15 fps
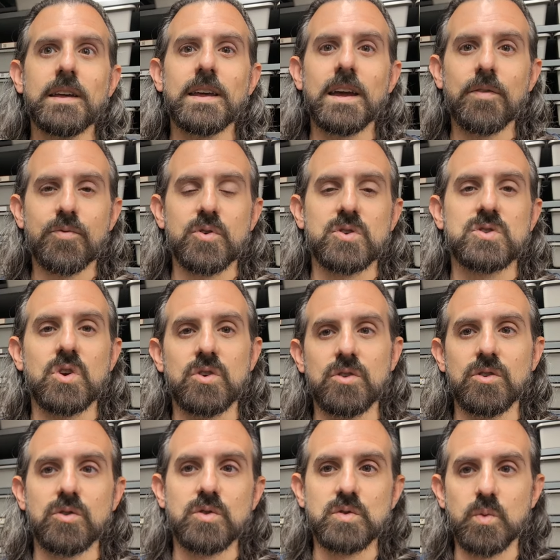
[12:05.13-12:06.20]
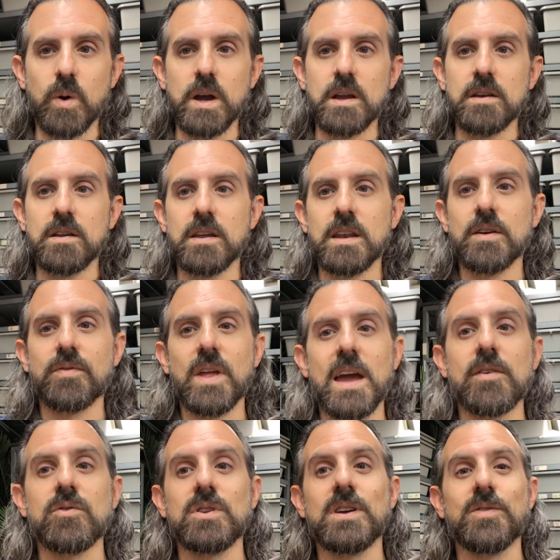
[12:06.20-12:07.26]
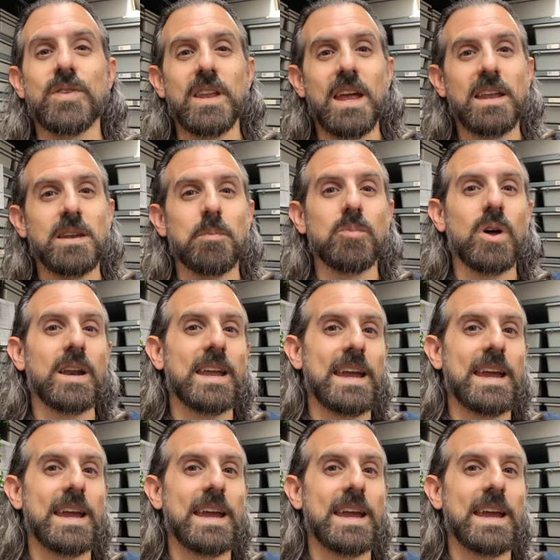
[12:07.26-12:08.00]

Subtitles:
if they're starting to lose weight and if they end up not